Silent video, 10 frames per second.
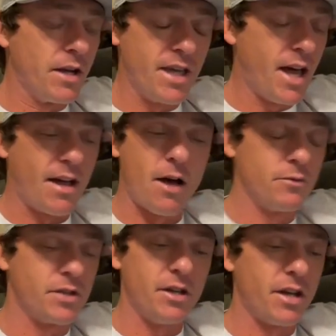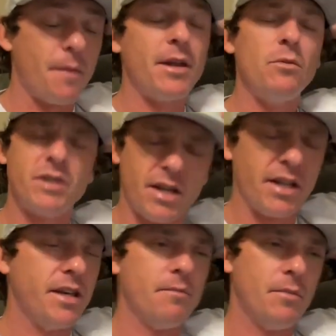uh, yeah, I was good. I mean, it was
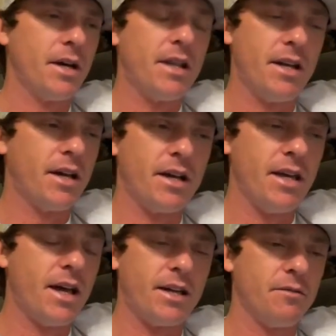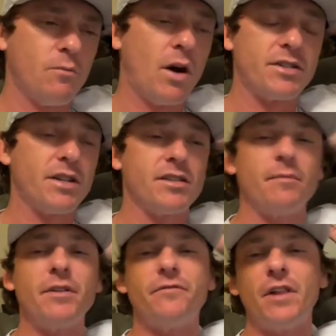hilly, but uh, yeah, watching
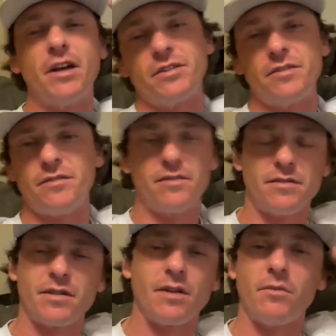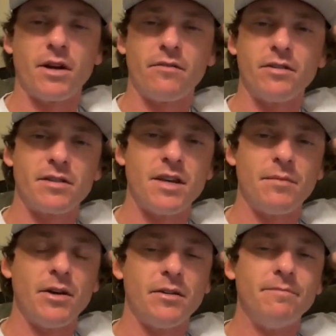somebody flush is just like whatever. Let's keep
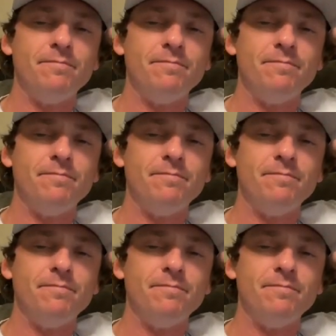going.